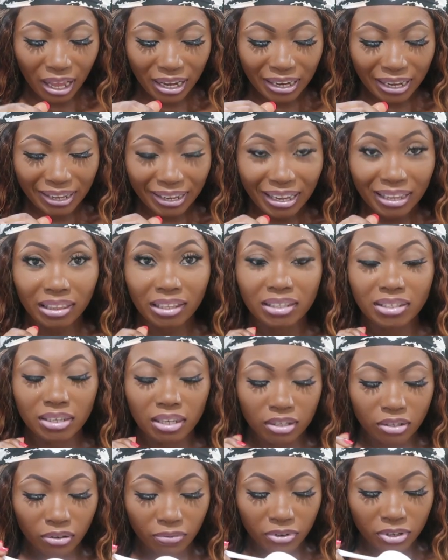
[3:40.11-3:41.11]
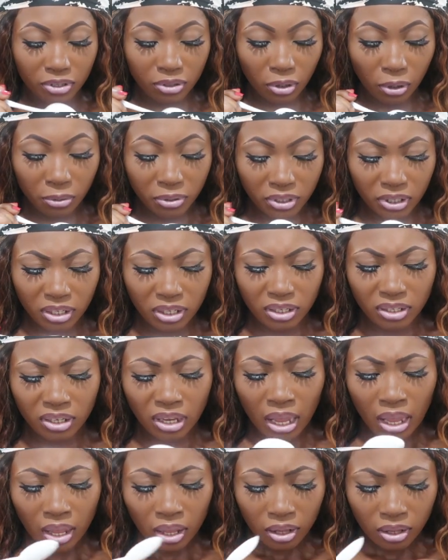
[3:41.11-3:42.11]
and I like the taste of the salt in it.